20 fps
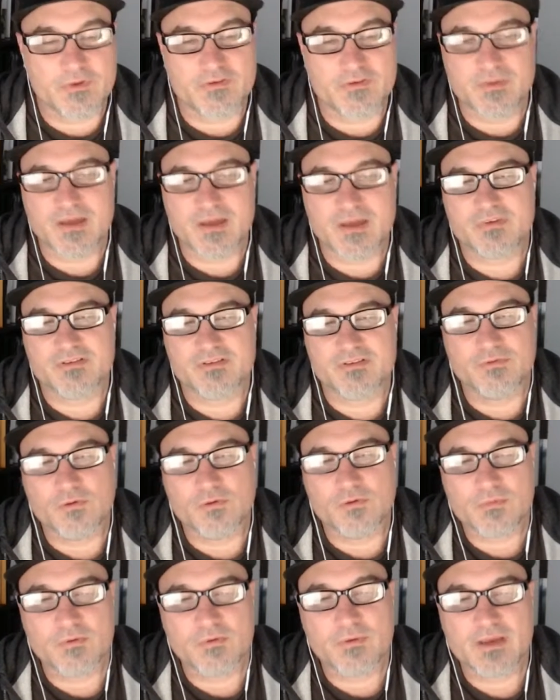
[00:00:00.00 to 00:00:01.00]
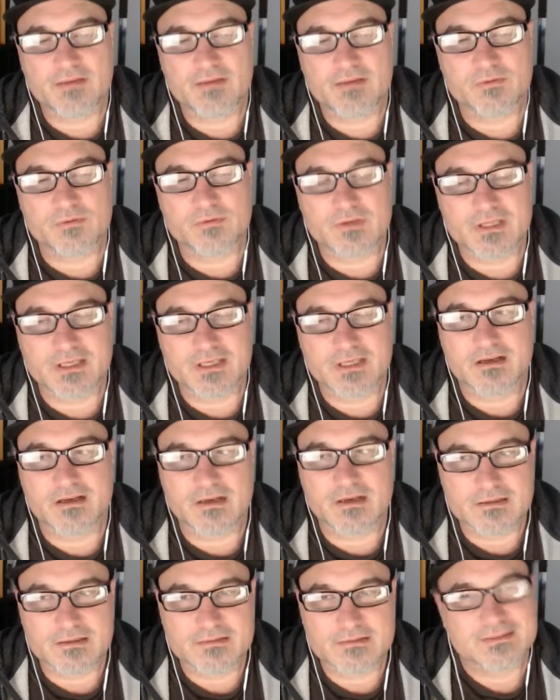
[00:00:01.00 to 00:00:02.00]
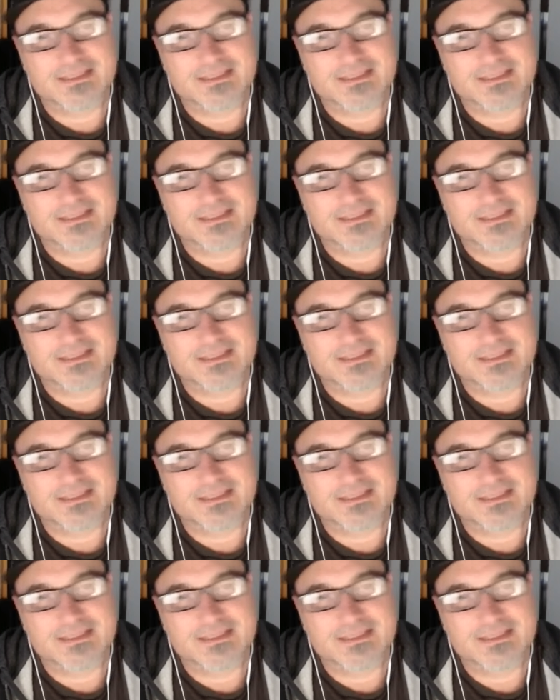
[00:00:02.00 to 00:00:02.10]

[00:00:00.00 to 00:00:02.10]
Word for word: we've met before, but we haven't really hung